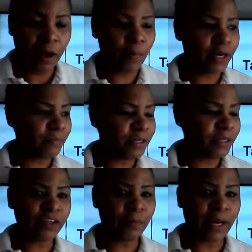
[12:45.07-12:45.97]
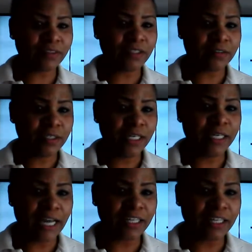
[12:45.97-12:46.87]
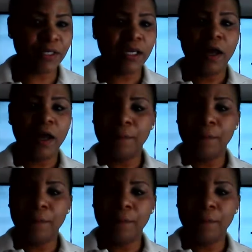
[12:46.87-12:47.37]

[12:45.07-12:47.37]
But let me take you back to the TDSB